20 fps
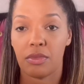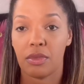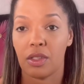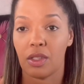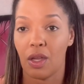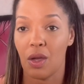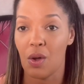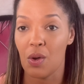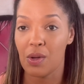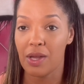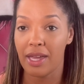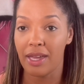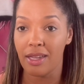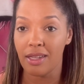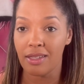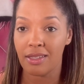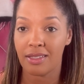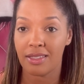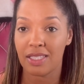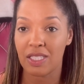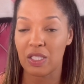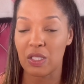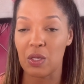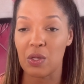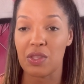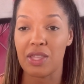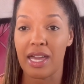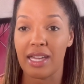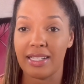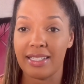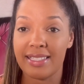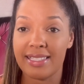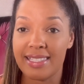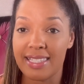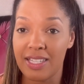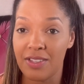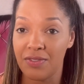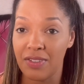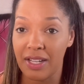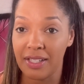Okay, so that is
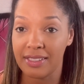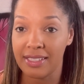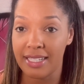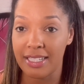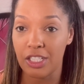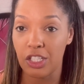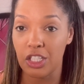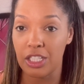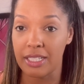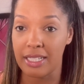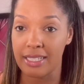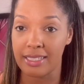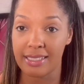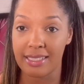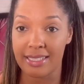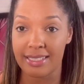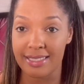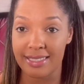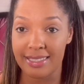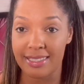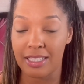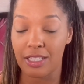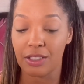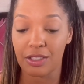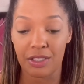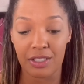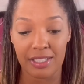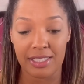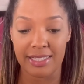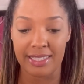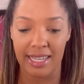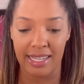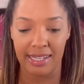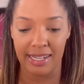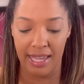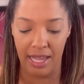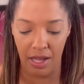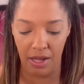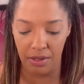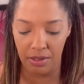the foundation and concealer set
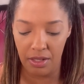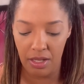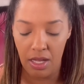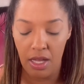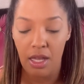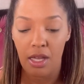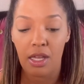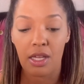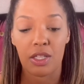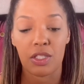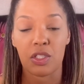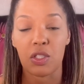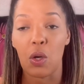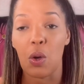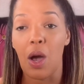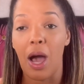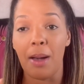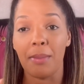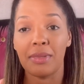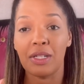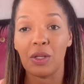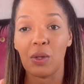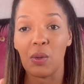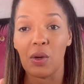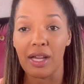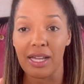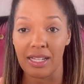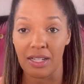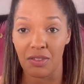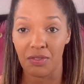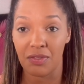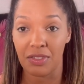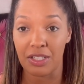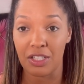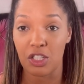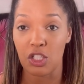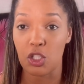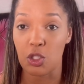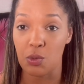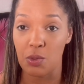down. So I'm gonna go ahead and
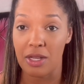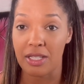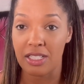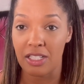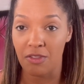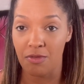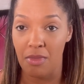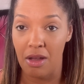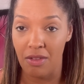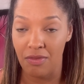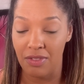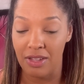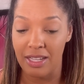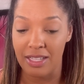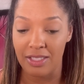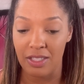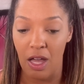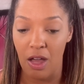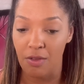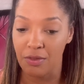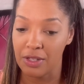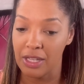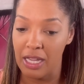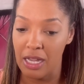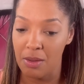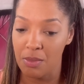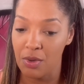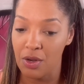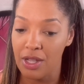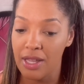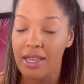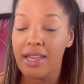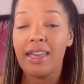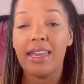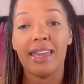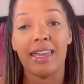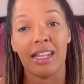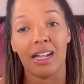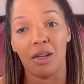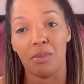finish the rest of my face off camera,
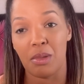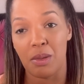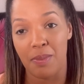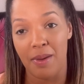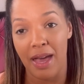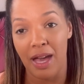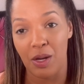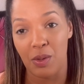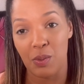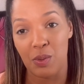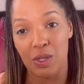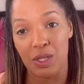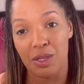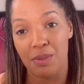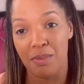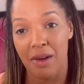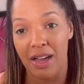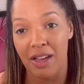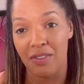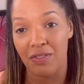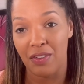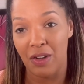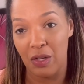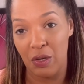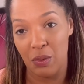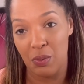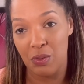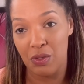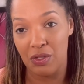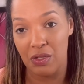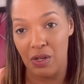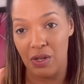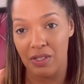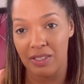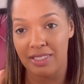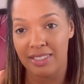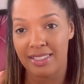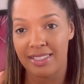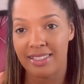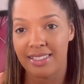and I'll be back with my final results.